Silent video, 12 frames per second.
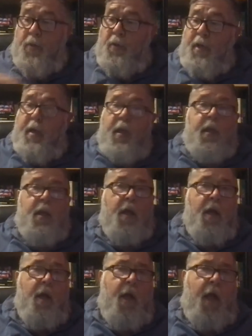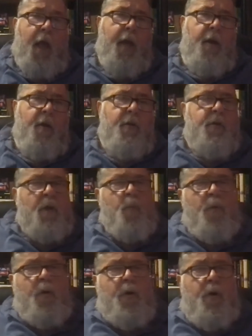lead at
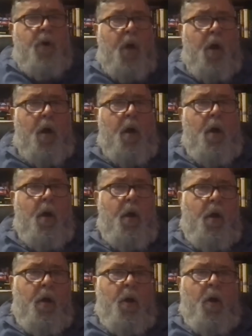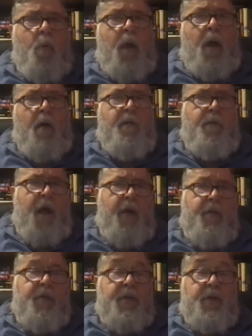somewhere around
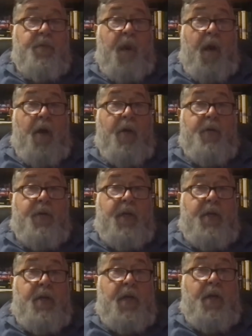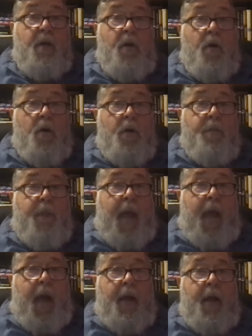5 or 6 miles and didn't look
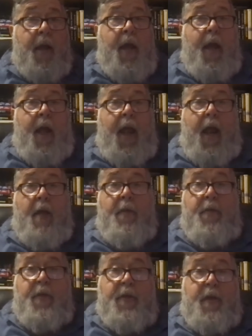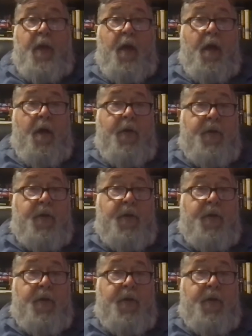back. And the